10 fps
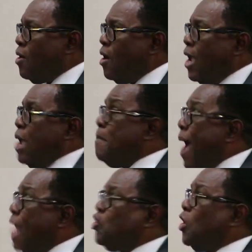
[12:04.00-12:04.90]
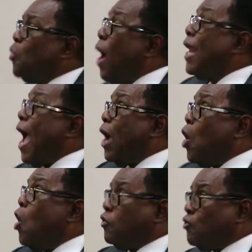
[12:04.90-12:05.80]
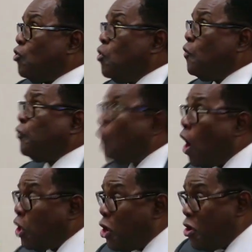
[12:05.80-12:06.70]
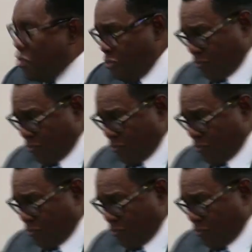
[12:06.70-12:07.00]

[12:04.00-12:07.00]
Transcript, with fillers: imagine what I go through for you.